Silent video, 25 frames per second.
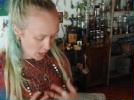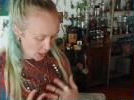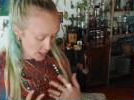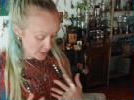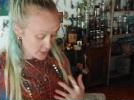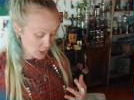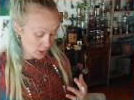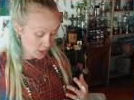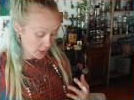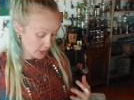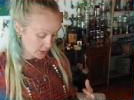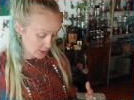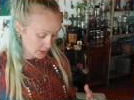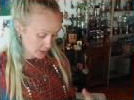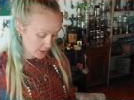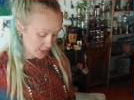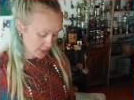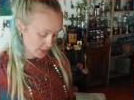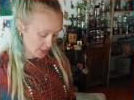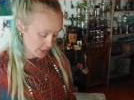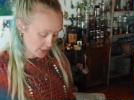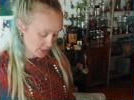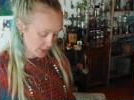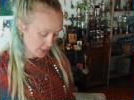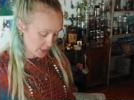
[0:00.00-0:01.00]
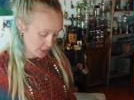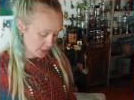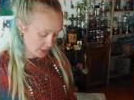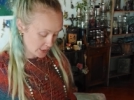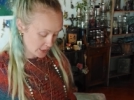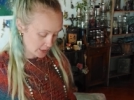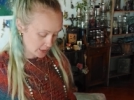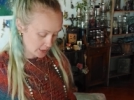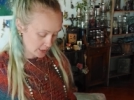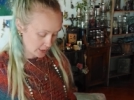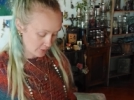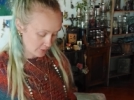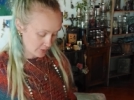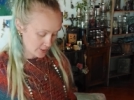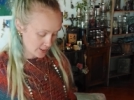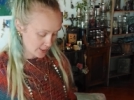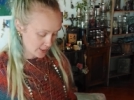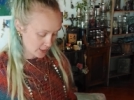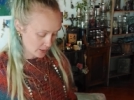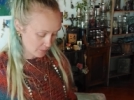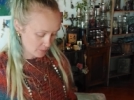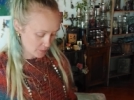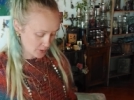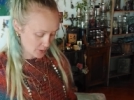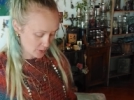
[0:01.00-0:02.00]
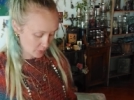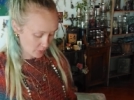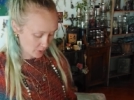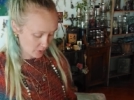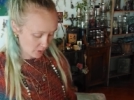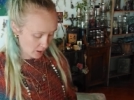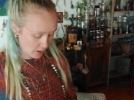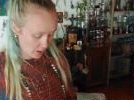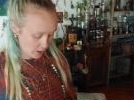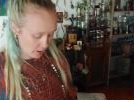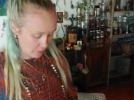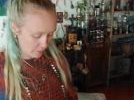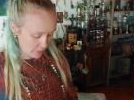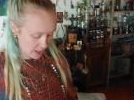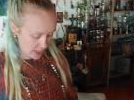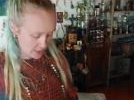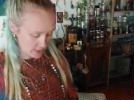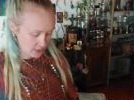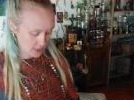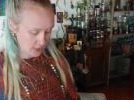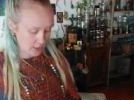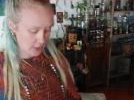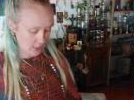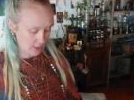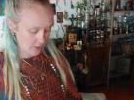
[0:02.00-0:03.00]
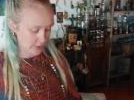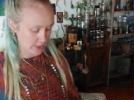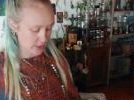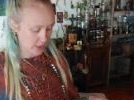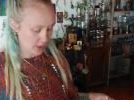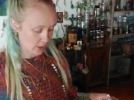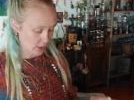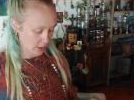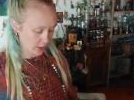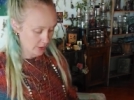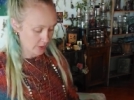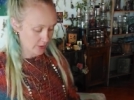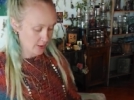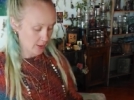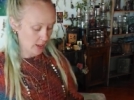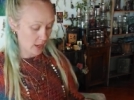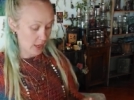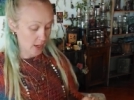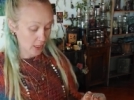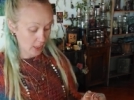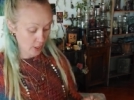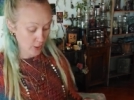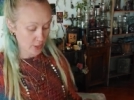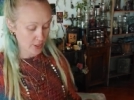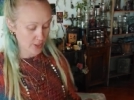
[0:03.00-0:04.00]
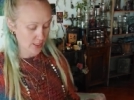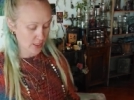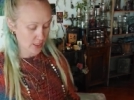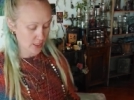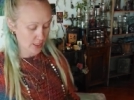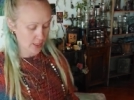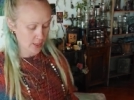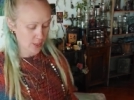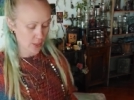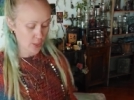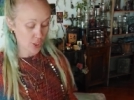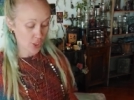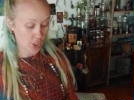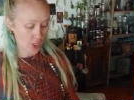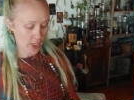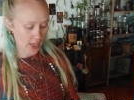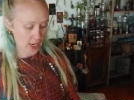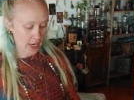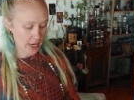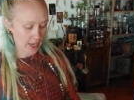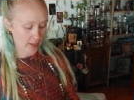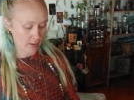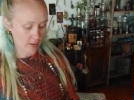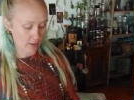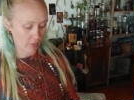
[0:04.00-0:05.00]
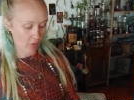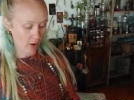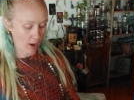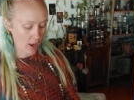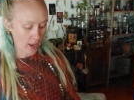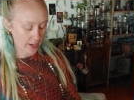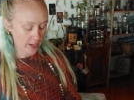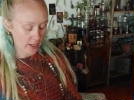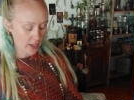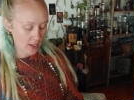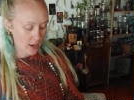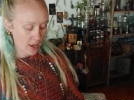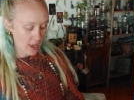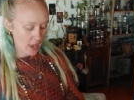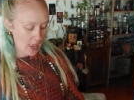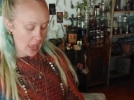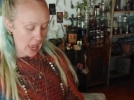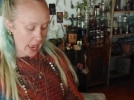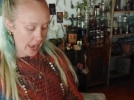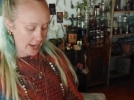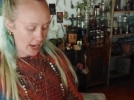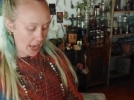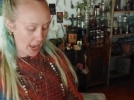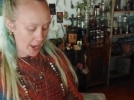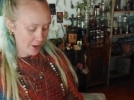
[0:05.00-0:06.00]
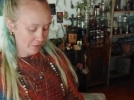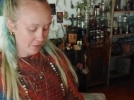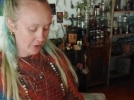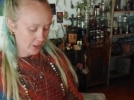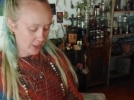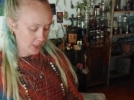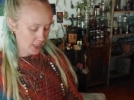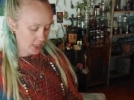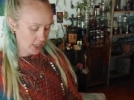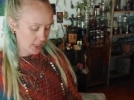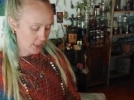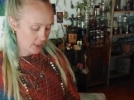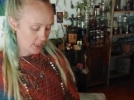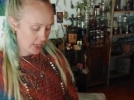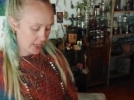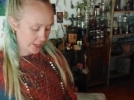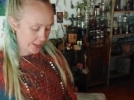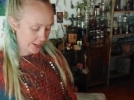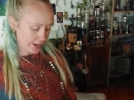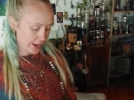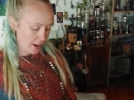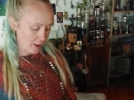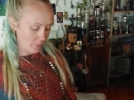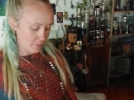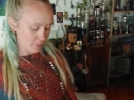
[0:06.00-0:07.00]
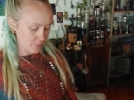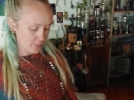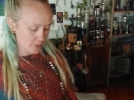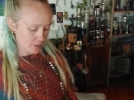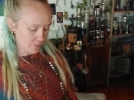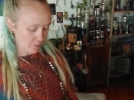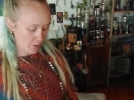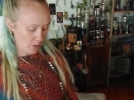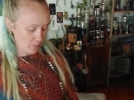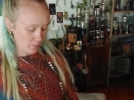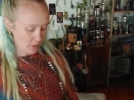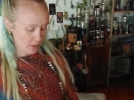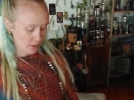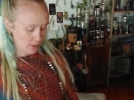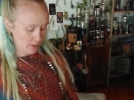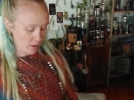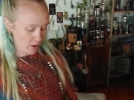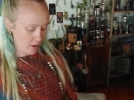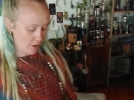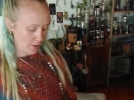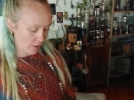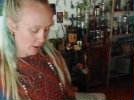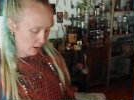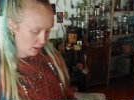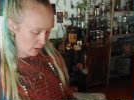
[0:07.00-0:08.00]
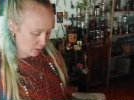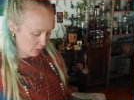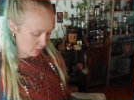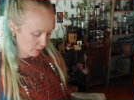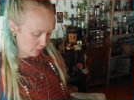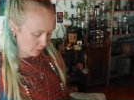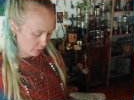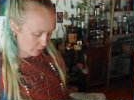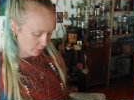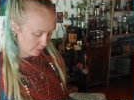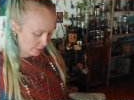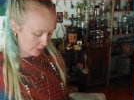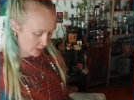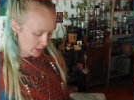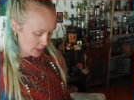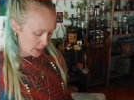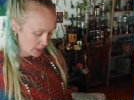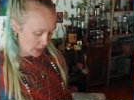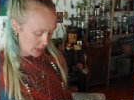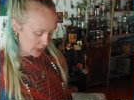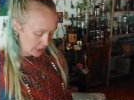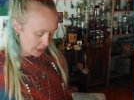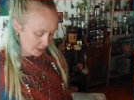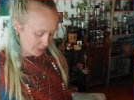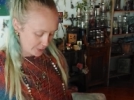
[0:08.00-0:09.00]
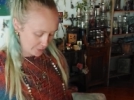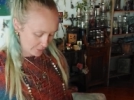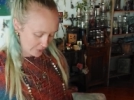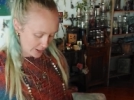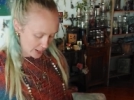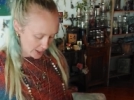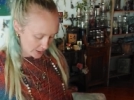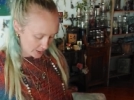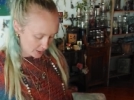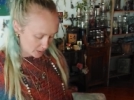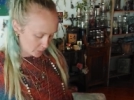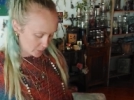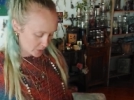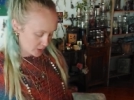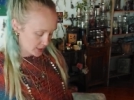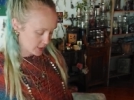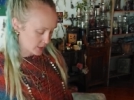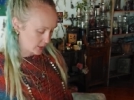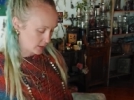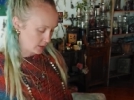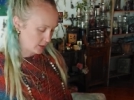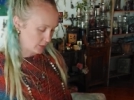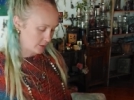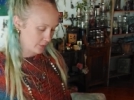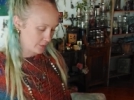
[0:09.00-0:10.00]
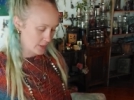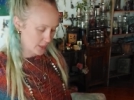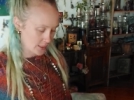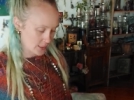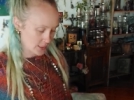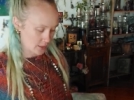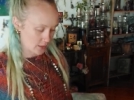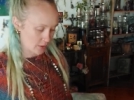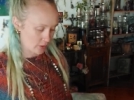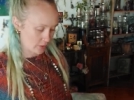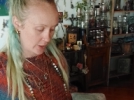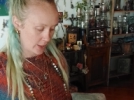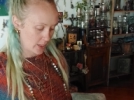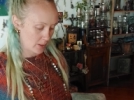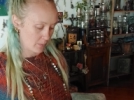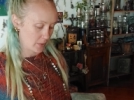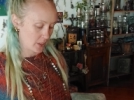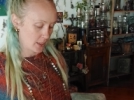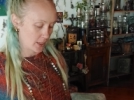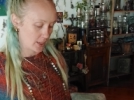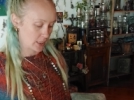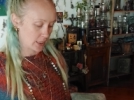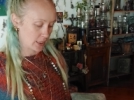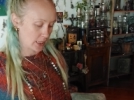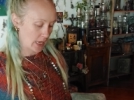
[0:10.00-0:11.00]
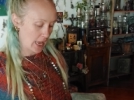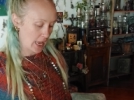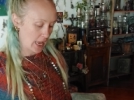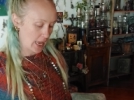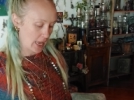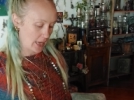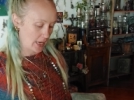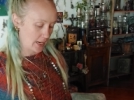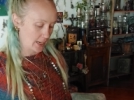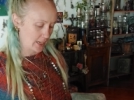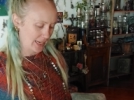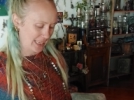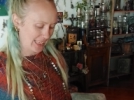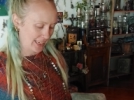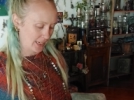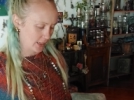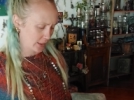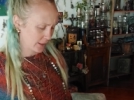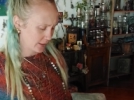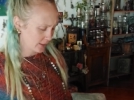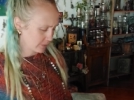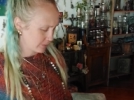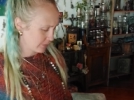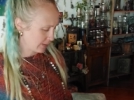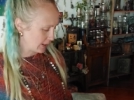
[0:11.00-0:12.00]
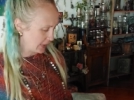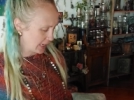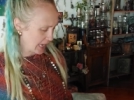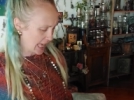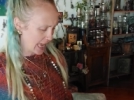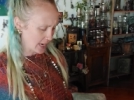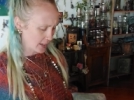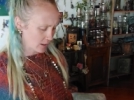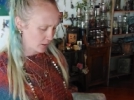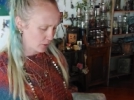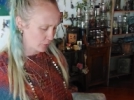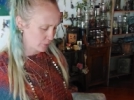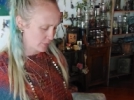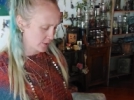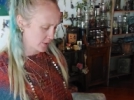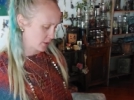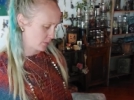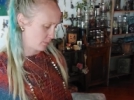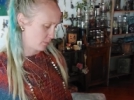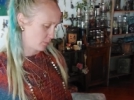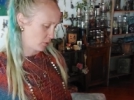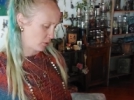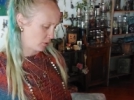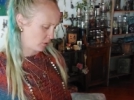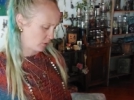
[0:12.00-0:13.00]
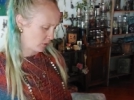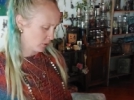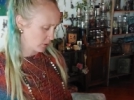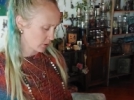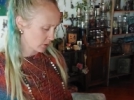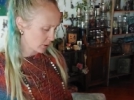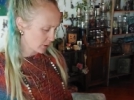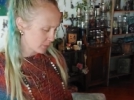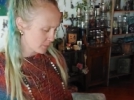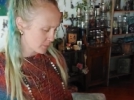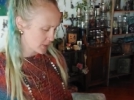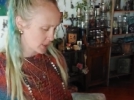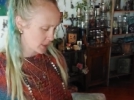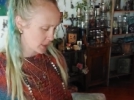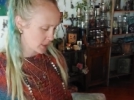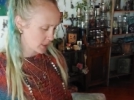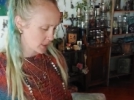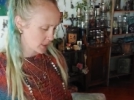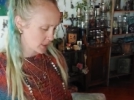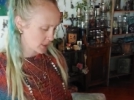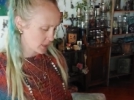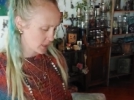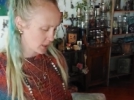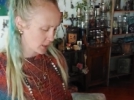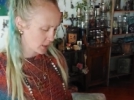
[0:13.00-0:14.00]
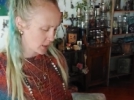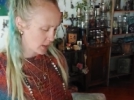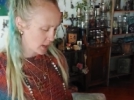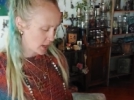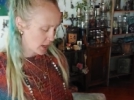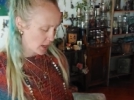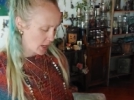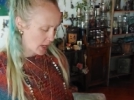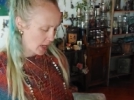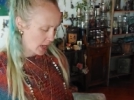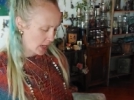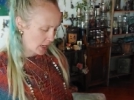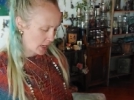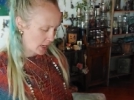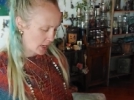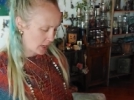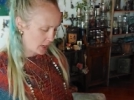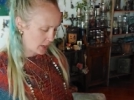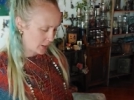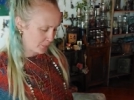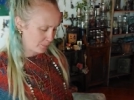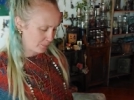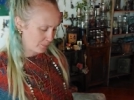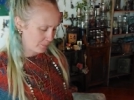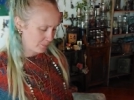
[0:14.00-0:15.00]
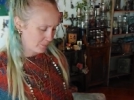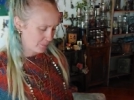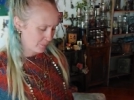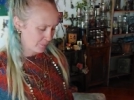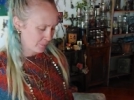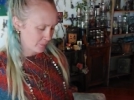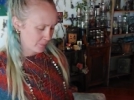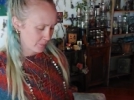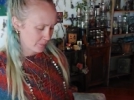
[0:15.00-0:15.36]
I do get the sense though that there is some sort of end and there is a loss, a loss associated, right? And I feel like that comes from a lot of a lot of arguments, a lot of disagreements, and a lot of lack of support. I'm sensing. Um,